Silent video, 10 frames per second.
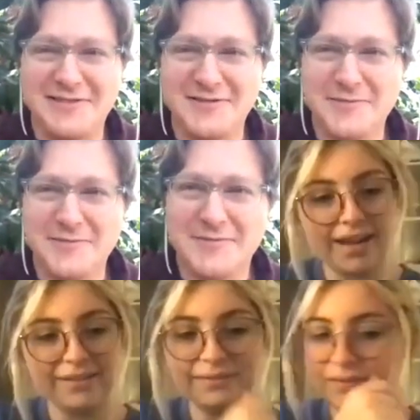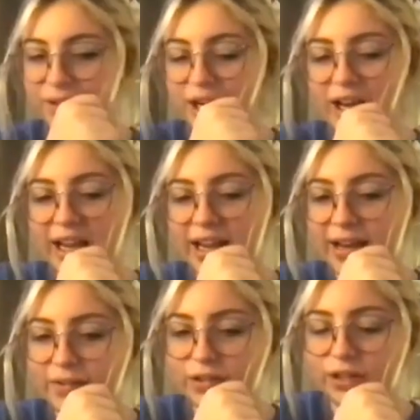Okay, great.
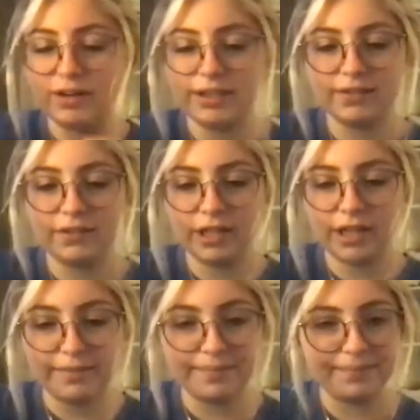Have a great rest of your day.